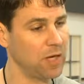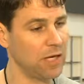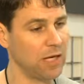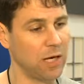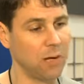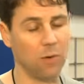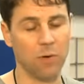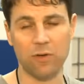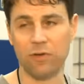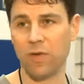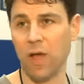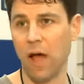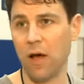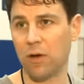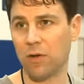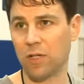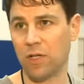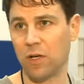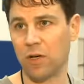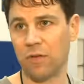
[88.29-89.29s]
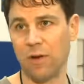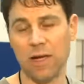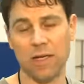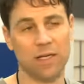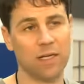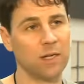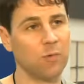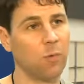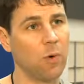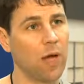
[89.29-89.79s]
a solid year of
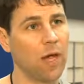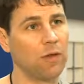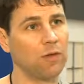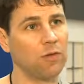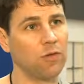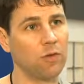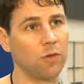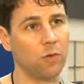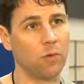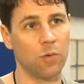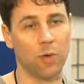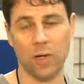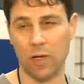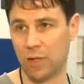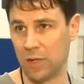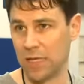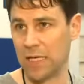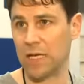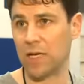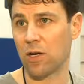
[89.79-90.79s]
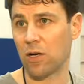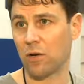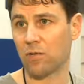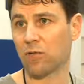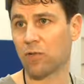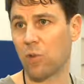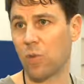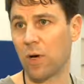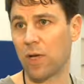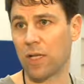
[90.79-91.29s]
18 wins to an elite year of
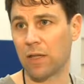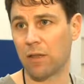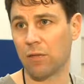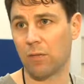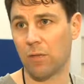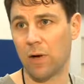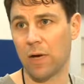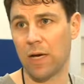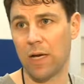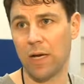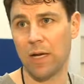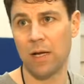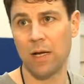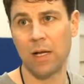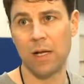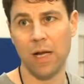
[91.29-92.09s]
23,